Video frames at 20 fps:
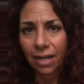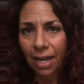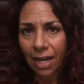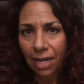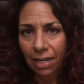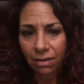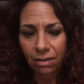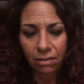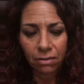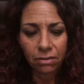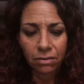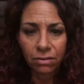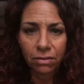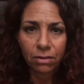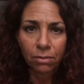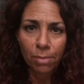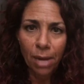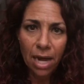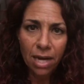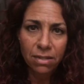ate the
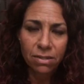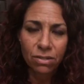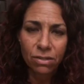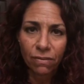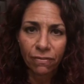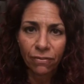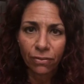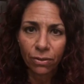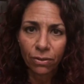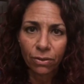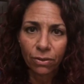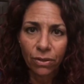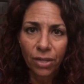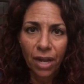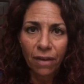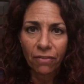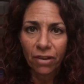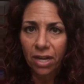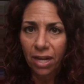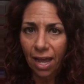little boxes of food
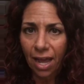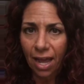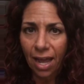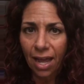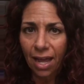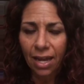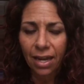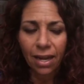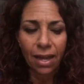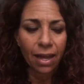every day.